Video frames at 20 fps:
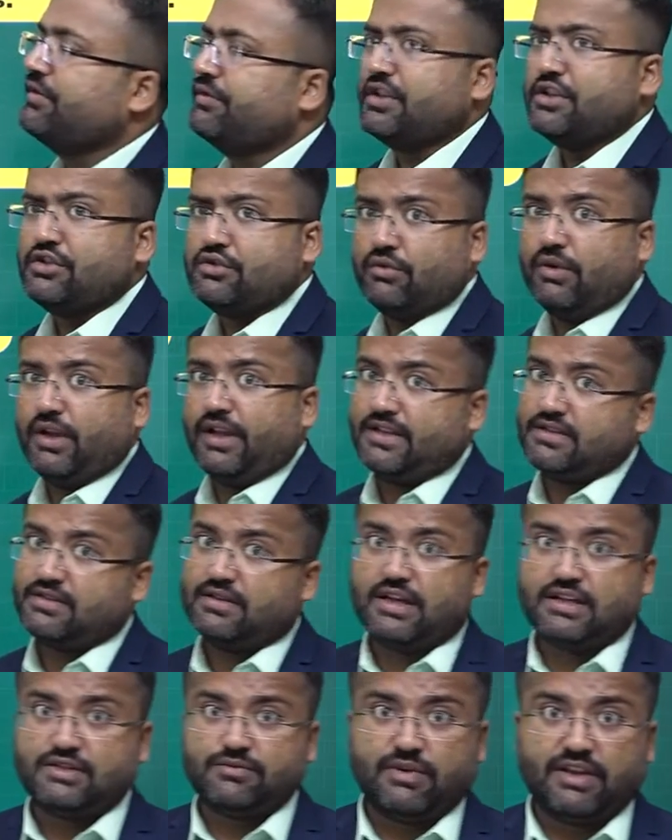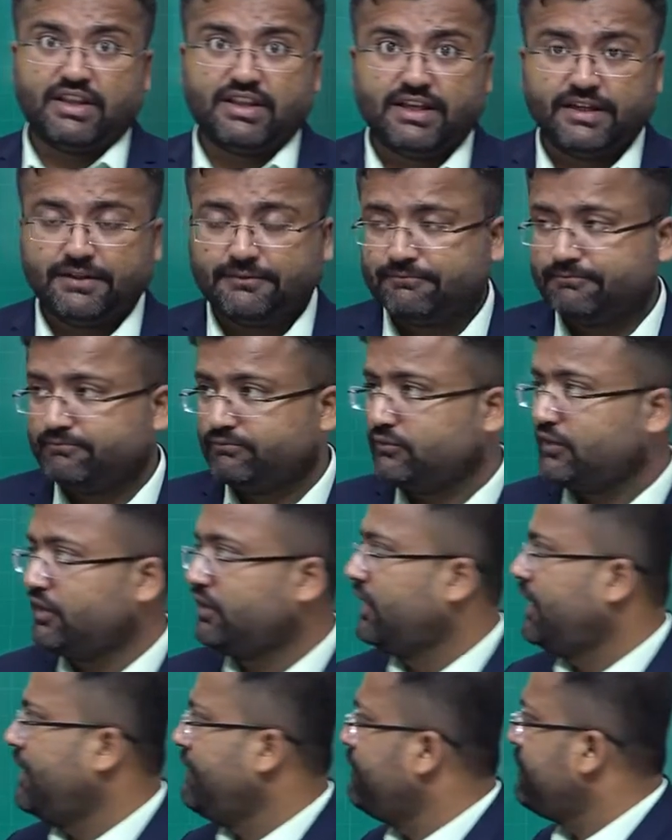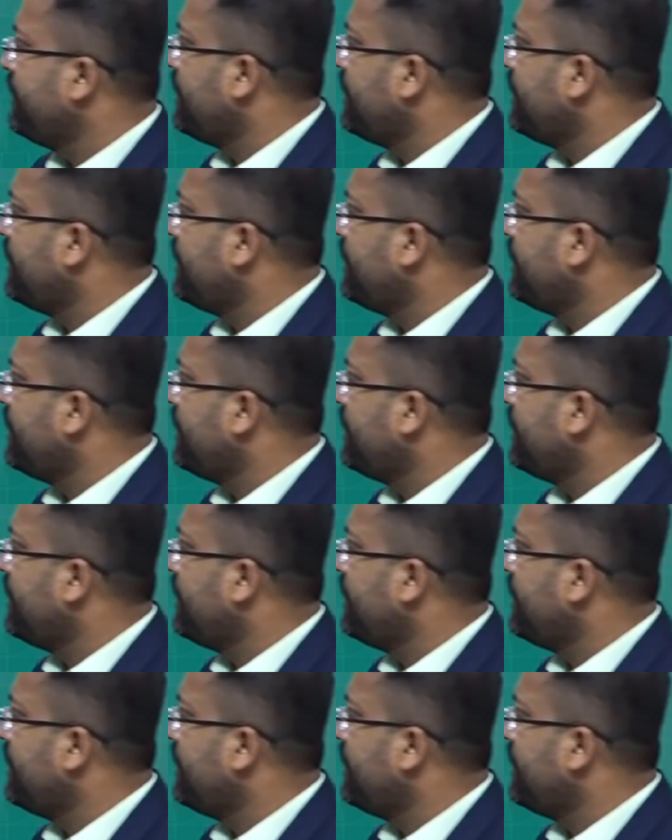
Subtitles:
of these two lines. That's one thing. Okay.